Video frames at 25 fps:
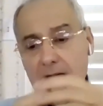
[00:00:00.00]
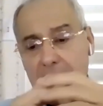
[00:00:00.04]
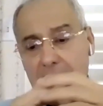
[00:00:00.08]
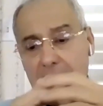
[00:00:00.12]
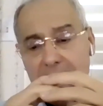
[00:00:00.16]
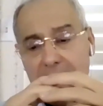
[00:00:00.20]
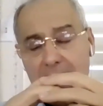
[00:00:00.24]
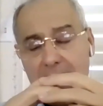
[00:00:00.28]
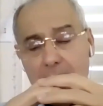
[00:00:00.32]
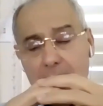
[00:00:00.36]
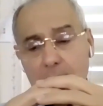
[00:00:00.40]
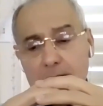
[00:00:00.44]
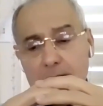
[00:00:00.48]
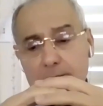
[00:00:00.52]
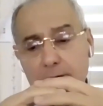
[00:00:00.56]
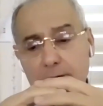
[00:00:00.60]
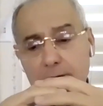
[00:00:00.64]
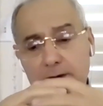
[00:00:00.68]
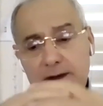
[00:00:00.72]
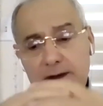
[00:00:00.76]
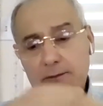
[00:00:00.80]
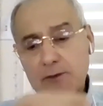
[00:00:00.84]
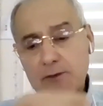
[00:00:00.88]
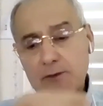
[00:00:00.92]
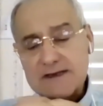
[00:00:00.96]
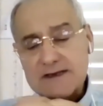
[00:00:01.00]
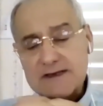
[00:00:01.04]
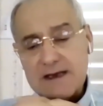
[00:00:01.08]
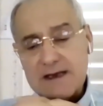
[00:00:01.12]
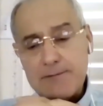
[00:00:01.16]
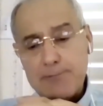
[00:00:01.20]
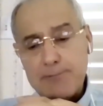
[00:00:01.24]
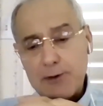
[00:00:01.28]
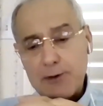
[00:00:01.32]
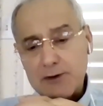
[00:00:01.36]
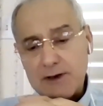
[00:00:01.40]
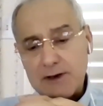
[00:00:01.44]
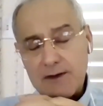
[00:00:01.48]
Al-Hawi book, the most
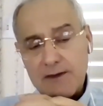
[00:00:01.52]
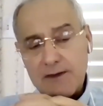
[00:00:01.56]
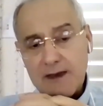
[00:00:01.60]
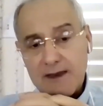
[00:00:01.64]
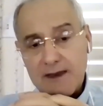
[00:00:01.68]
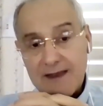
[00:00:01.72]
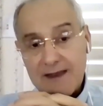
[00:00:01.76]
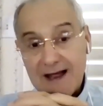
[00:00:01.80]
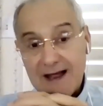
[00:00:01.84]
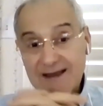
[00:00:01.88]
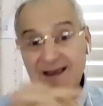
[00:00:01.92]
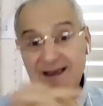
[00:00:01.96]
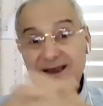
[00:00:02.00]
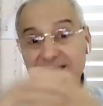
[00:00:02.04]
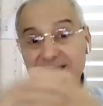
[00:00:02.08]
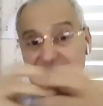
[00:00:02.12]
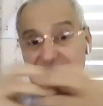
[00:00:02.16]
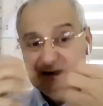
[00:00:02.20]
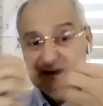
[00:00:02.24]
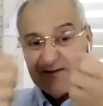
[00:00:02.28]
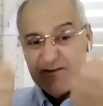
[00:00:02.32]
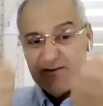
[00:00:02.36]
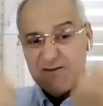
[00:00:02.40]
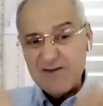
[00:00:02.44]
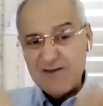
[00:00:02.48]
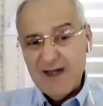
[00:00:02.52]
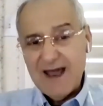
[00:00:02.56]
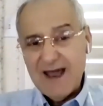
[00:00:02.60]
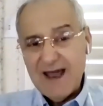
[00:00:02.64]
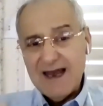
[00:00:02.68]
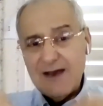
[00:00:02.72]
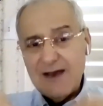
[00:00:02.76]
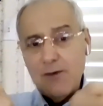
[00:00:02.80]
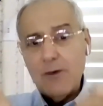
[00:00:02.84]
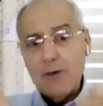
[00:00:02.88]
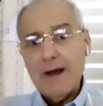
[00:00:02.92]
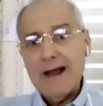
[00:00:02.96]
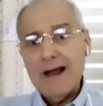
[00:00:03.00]
important thing that it is
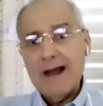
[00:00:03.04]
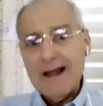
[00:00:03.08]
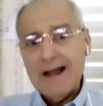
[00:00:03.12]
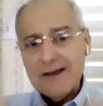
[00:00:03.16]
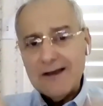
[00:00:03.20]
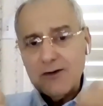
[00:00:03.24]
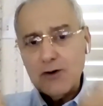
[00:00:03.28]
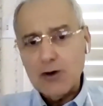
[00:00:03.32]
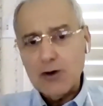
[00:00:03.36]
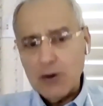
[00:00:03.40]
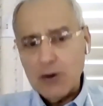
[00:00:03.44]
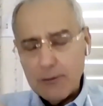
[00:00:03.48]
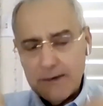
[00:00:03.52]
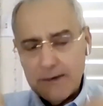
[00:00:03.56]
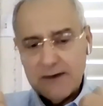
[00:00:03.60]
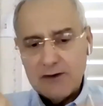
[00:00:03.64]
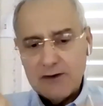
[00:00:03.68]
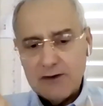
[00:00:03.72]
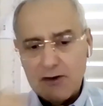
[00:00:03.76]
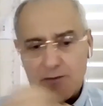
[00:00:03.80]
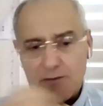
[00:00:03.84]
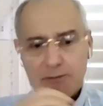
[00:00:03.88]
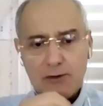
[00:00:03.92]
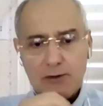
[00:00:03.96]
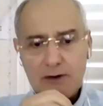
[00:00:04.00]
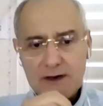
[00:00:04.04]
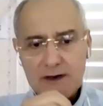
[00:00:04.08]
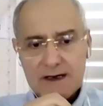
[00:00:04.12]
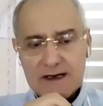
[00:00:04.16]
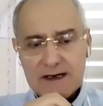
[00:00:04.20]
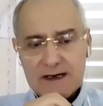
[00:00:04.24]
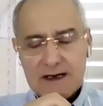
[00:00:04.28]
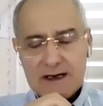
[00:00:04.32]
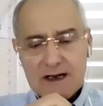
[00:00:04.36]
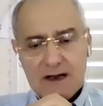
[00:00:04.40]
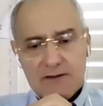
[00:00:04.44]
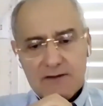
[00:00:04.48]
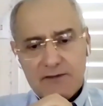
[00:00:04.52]
very well documented book.
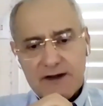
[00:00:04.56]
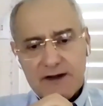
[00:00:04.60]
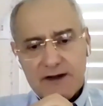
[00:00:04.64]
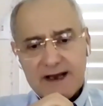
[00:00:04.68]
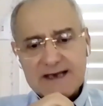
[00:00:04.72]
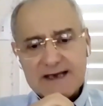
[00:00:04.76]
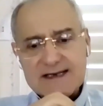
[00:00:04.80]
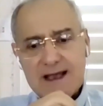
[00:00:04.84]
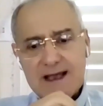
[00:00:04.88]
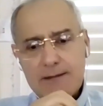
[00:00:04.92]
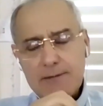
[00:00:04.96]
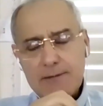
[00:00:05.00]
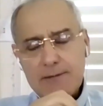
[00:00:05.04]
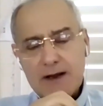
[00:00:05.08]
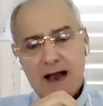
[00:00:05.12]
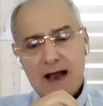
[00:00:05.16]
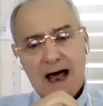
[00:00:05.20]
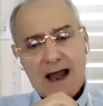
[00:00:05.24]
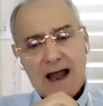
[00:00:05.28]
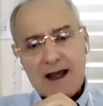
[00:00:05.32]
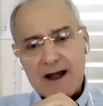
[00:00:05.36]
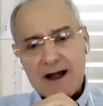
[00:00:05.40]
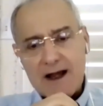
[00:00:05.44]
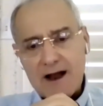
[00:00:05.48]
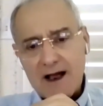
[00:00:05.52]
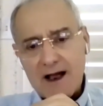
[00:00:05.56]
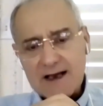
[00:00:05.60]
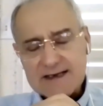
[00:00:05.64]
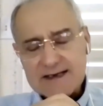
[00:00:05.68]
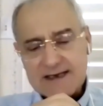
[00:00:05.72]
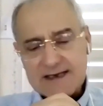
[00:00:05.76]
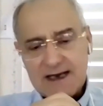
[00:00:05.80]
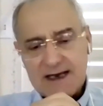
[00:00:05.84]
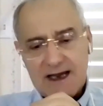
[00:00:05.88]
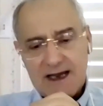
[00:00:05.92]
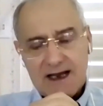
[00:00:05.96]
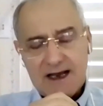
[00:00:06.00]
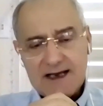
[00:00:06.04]
For example,
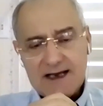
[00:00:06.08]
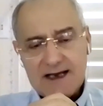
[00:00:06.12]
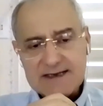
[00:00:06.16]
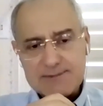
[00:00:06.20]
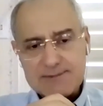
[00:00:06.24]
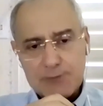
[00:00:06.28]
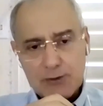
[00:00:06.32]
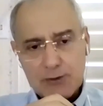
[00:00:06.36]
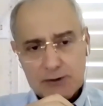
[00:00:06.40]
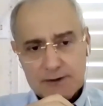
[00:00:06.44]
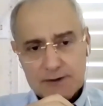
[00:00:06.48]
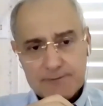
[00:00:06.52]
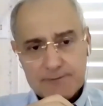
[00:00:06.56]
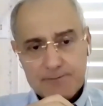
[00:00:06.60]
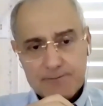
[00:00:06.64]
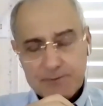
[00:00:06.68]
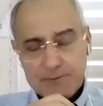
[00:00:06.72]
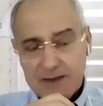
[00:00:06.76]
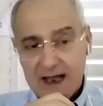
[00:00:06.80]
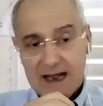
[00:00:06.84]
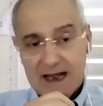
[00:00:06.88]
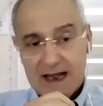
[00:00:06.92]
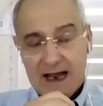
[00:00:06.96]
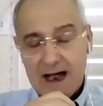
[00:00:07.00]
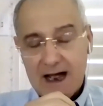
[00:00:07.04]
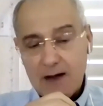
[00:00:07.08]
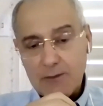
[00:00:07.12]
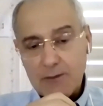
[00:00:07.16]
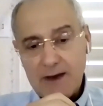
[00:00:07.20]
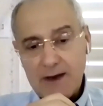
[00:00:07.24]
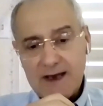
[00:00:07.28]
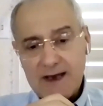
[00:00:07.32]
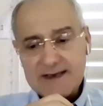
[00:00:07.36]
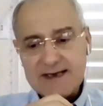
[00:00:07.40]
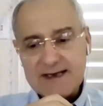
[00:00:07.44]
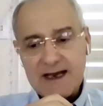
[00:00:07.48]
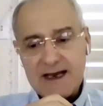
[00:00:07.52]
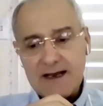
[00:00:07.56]
Al-Razi in his book, Al-Hawi,
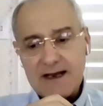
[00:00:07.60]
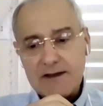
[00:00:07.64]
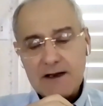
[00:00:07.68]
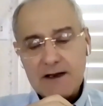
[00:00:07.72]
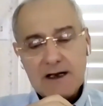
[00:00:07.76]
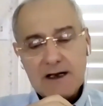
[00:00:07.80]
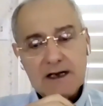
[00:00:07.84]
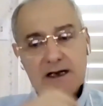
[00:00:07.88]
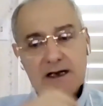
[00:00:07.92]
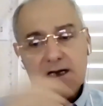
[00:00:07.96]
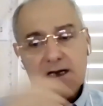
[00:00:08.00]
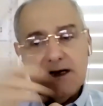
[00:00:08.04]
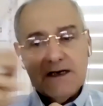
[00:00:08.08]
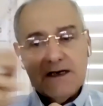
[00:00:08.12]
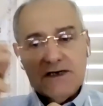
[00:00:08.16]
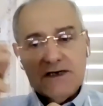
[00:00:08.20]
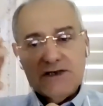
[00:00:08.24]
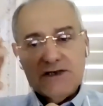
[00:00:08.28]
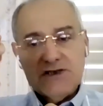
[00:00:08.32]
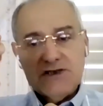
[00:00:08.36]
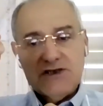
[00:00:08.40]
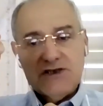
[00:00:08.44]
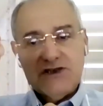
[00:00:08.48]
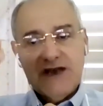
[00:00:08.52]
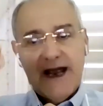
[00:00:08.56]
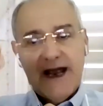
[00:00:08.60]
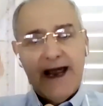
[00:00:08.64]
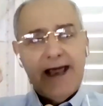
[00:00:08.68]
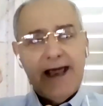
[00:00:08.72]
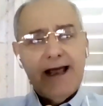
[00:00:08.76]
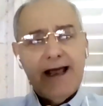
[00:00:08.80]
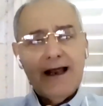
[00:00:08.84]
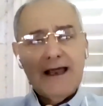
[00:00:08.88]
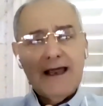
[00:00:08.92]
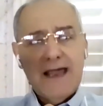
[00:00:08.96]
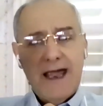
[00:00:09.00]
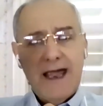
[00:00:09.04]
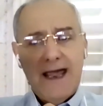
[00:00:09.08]
he said,
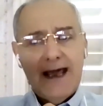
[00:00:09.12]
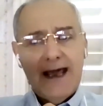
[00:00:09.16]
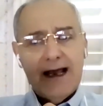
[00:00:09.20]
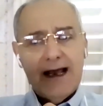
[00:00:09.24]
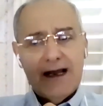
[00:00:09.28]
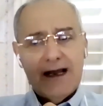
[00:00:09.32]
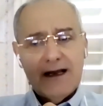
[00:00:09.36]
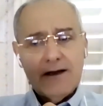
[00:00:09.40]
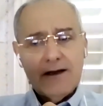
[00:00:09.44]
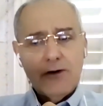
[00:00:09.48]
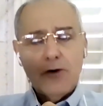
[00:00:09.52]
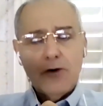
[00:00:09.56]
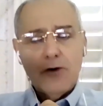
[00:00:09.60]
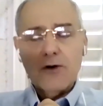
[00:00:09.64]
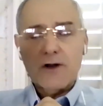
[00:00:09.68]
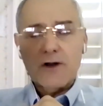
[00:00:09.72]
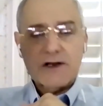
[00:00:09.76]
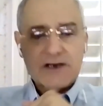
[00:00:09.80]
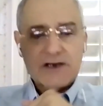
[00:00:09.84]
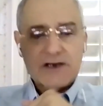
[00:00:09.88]
Galen or